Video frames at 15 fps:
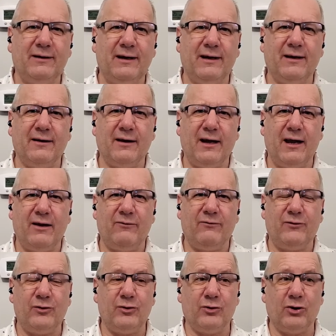in a
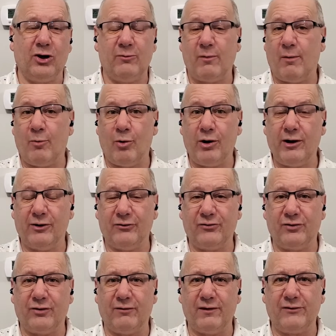funeral or memorial
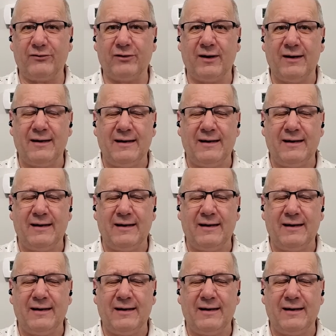service.